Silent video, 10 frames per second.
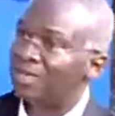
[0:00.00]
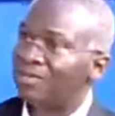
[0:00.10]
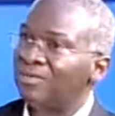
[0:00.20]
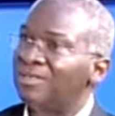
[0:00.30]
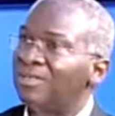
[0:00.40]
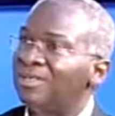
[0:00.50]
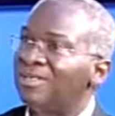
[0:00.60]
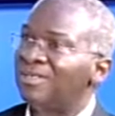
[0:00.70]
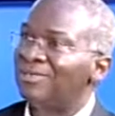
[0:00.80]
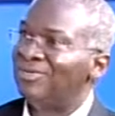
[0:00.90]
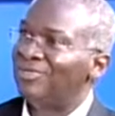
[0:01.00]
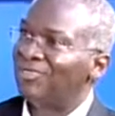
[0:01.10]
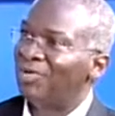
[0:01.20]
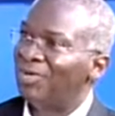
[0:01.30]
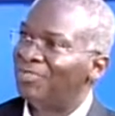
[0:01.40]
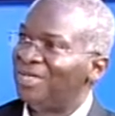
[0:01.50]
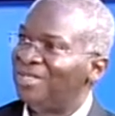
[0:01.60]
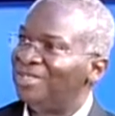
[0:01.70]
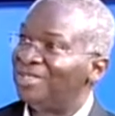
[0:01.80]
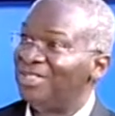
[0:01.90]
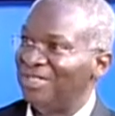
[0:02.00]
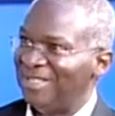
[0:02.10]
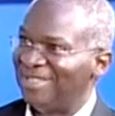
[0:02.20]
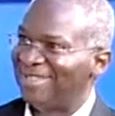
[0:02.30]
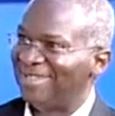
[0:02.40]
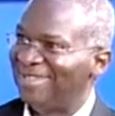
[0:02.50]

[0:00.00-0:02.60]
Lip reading: you. You've come in series.